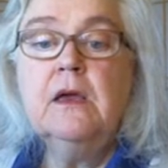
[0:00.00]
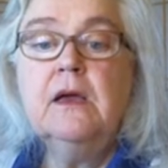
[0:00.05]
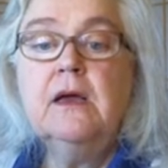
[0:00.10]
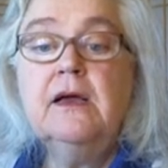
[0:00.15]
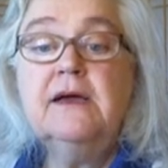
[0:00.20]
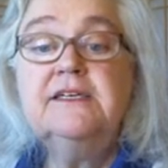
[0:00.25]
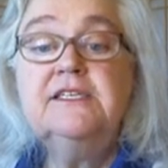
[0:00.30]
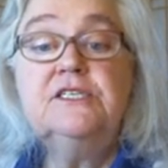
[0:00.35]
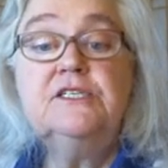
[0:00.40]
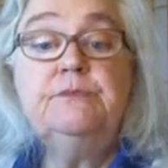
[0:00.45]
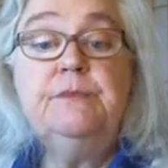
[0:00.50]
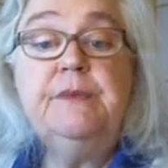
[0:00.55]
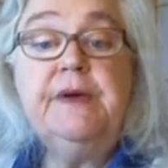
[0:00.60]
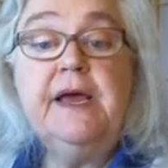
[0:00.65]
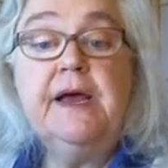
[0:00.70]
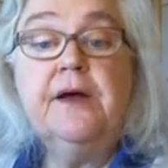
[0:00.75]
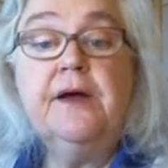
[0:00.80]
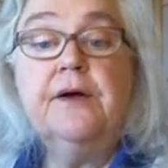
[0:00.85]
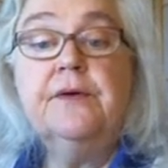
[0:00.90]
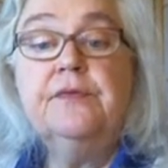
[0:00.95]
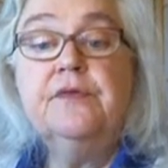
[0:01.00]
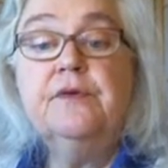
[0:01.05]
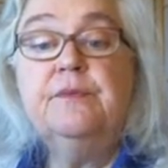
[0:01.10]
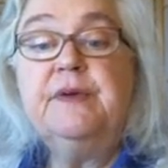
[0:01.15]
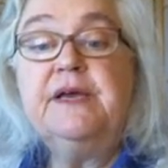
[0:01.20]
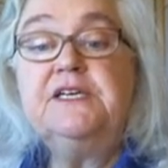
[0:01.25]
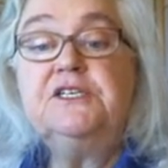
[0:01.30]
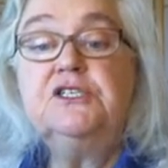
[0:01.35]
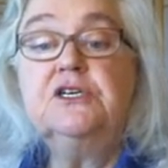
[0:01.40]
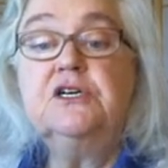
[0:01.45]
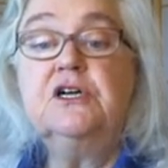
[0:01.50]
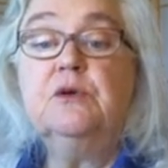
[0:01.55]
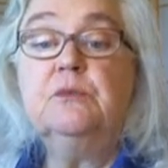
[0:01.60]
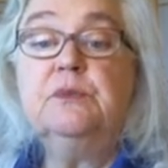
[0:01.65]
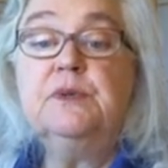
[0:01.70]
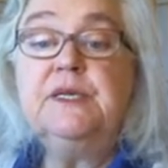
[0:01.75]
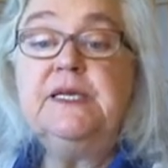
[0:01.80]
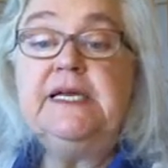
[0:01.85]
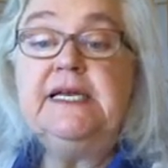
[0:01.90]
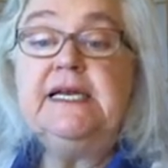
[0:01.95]
Despair. The patient
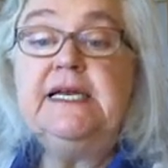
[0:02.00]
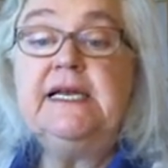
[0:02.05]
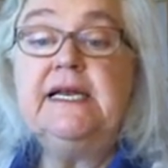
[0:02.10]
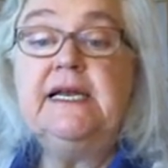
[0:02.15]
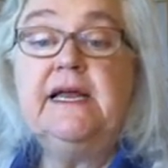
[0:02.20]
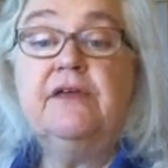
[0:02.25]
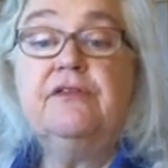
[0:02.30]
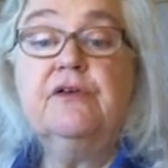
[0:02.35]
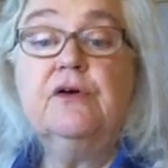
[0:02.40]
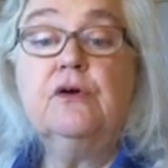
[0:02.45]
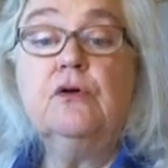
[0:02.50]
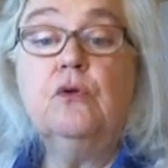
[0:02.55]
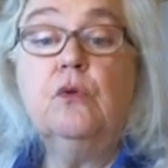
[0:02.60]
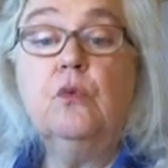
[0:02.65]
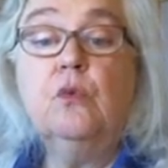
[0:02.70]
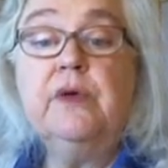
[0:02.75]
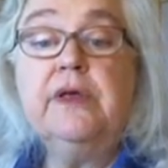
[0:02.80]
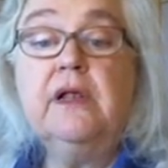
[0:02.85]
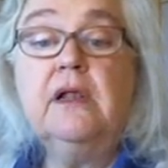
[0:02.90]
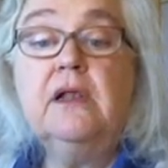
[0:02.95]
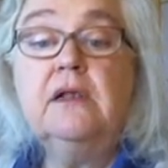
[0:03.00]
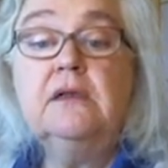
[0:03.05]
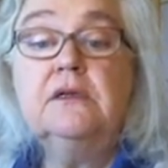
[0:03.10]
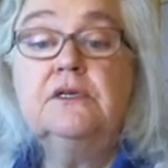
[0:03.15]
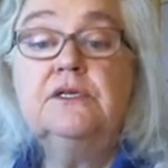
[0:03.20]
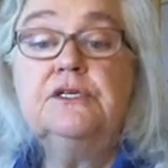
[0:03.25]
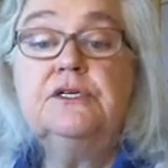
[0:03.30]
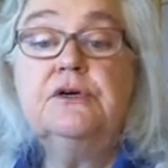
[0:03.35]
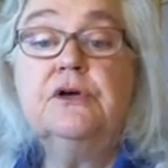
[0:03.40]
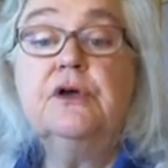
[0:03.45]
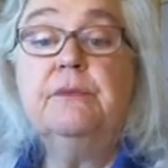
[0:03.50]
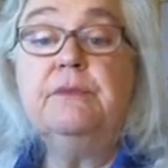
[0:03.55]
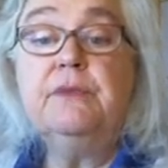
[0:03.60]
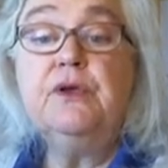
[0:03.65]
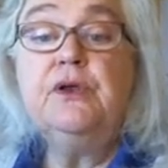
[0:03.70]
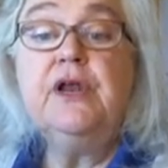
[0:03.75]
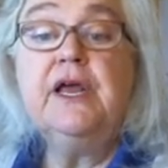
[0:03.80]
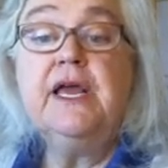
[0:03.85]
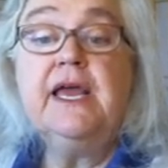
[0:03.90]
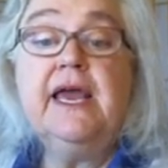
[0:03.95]
completed an ethical will to
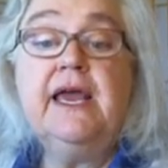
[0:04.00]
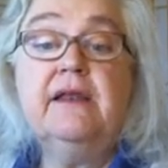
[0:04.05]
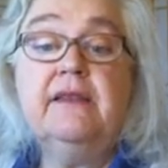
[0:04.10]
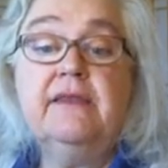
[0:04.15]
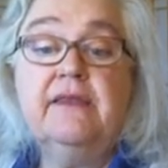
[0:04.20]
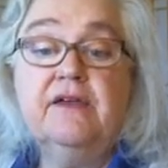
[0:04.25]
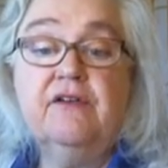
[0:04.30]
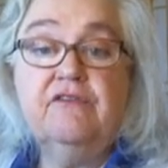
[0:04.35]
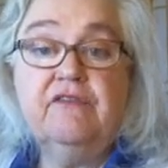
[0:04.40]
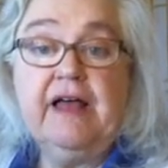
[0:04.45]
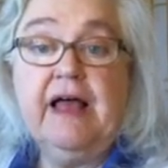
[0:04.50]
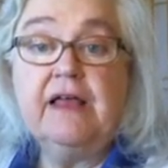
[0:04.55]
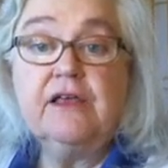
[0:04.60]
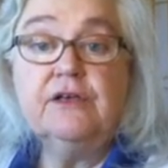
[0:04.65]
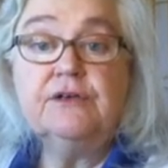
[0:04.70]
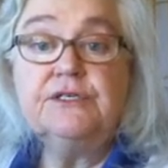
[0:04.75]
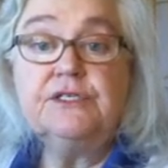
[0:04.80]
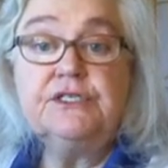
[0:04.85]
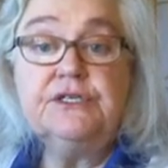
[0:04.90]
communicate their values to